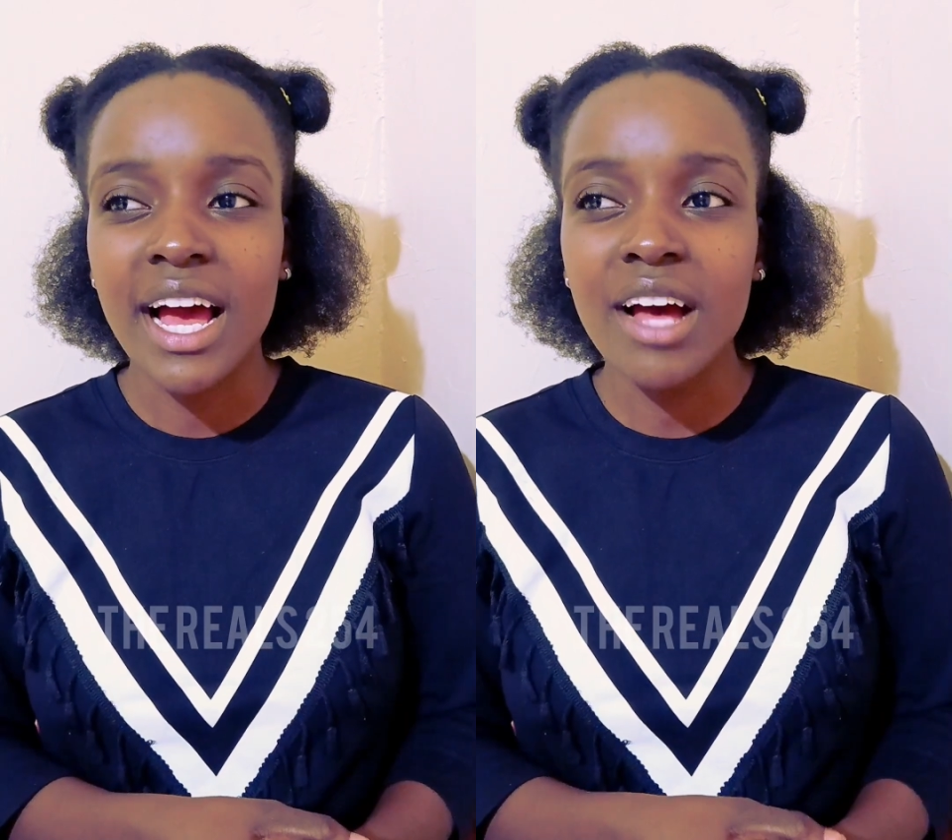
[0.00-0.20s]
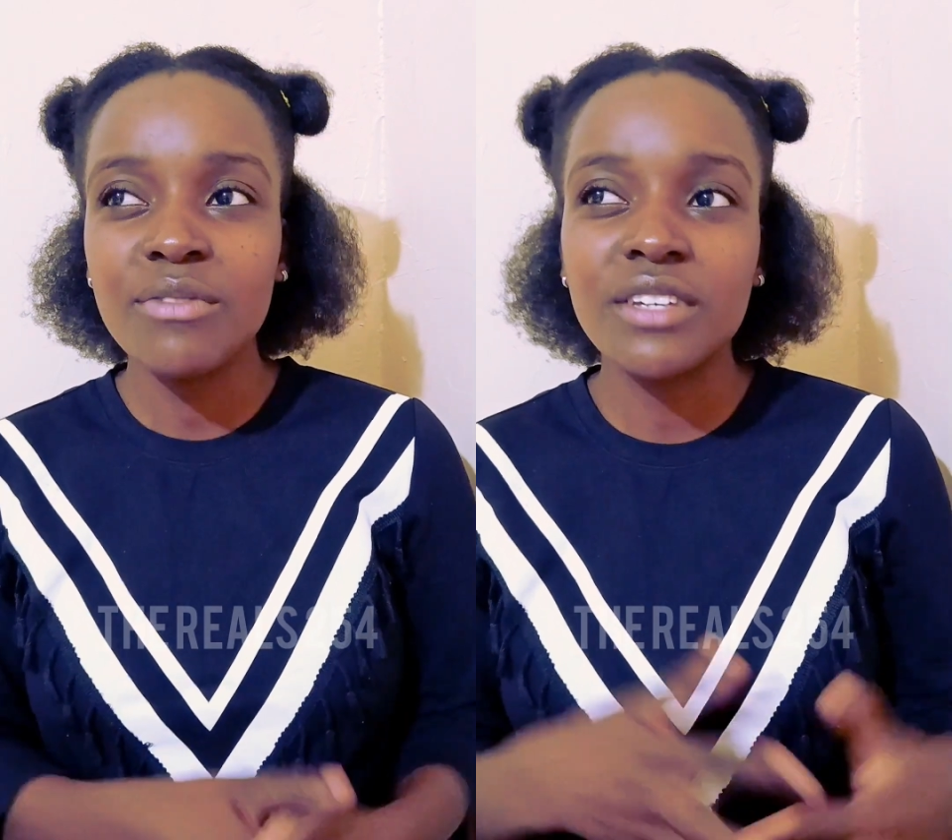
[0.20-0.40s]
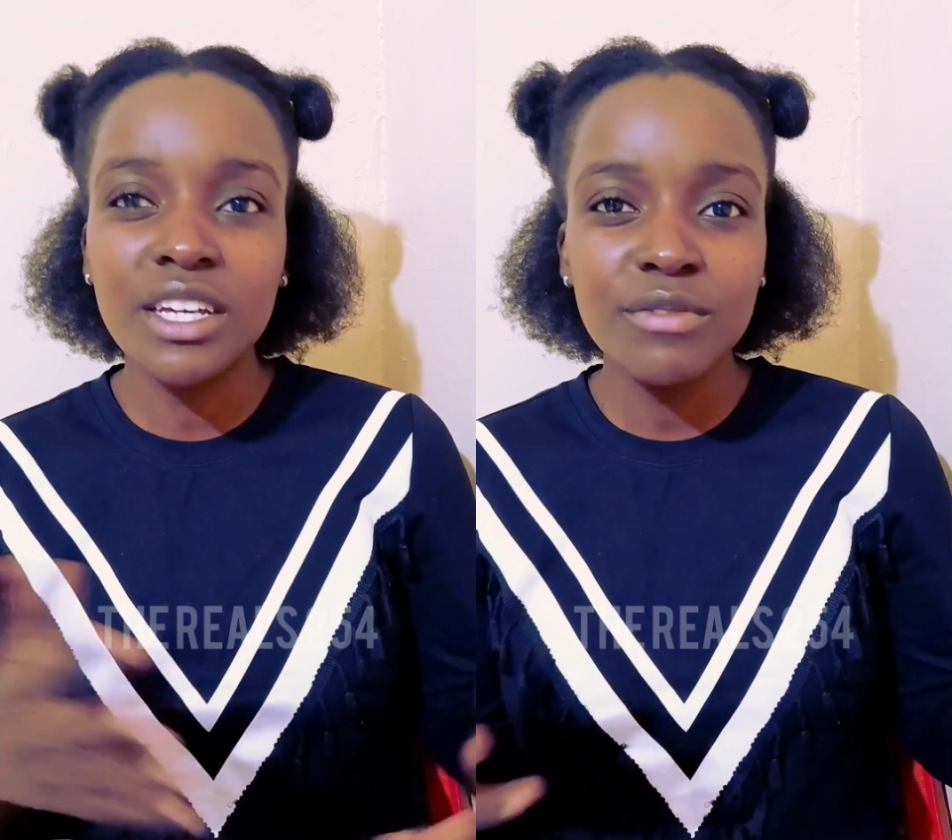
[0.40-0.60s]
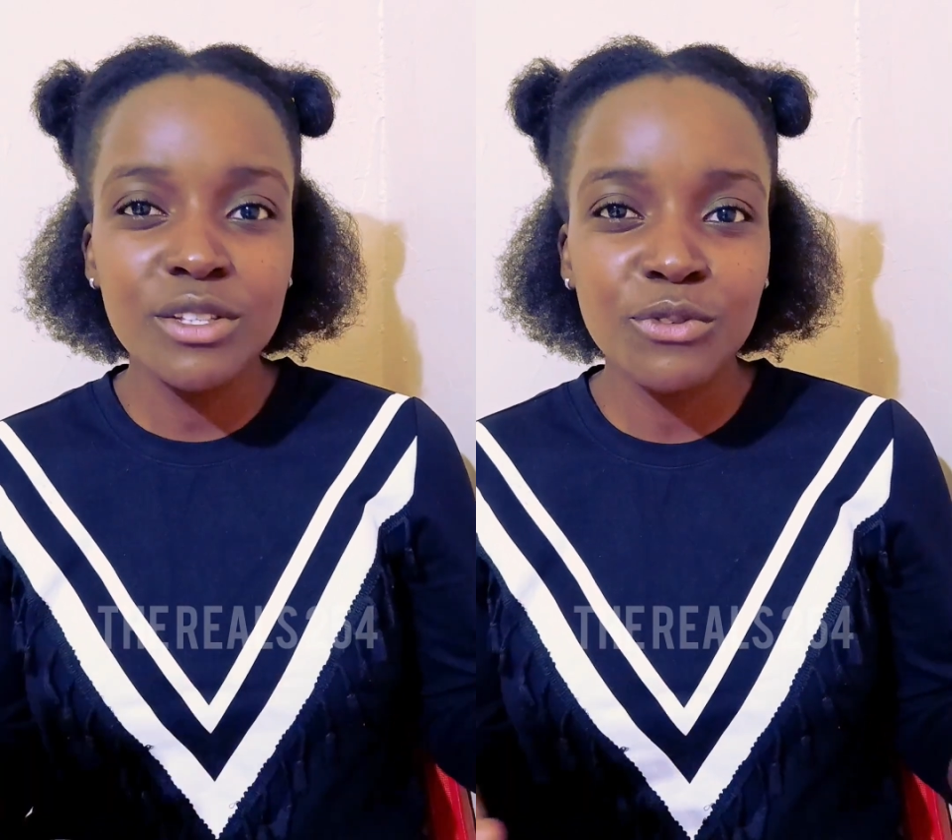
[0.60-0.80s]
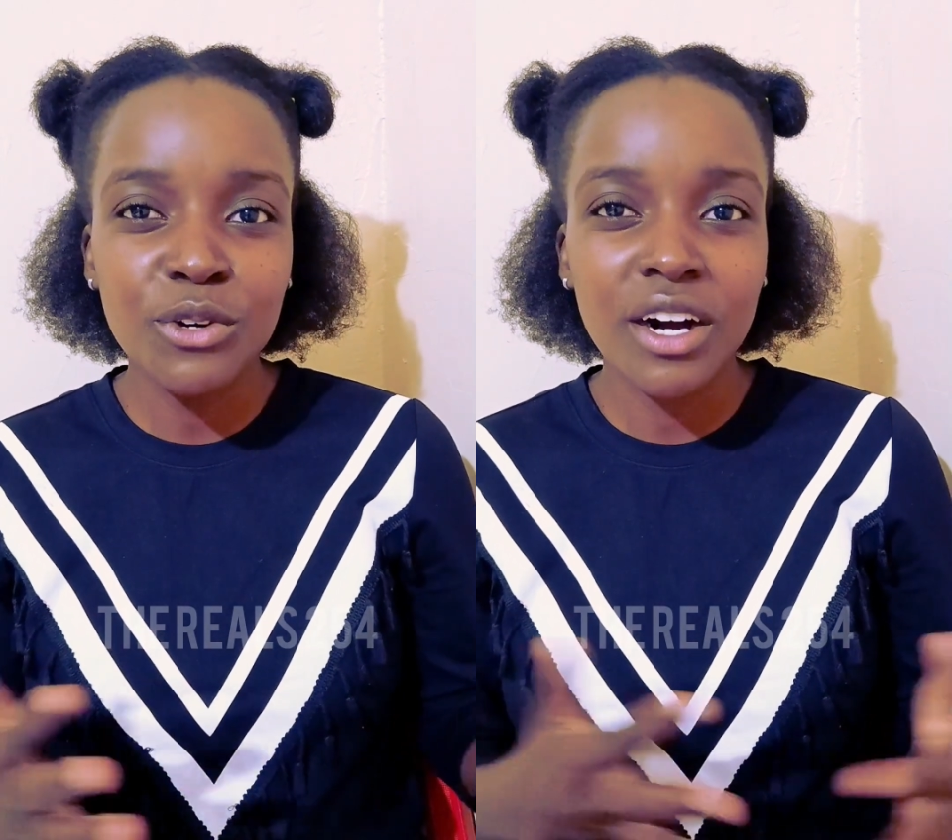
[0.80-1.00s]
have gifts
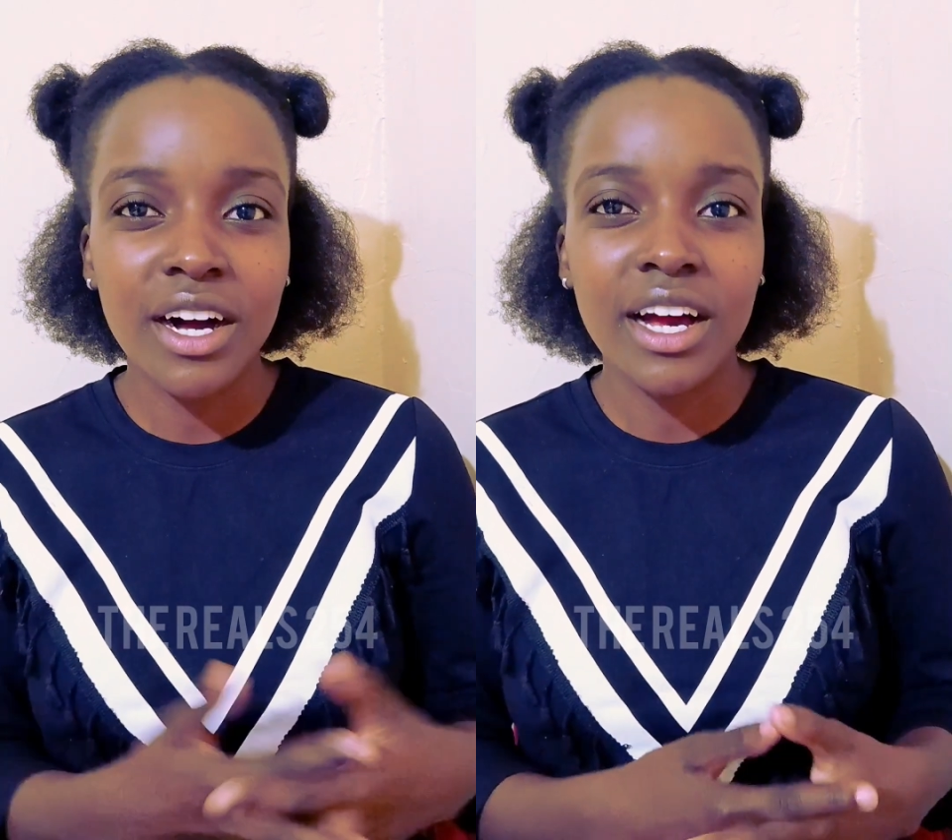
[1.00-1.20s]
for her.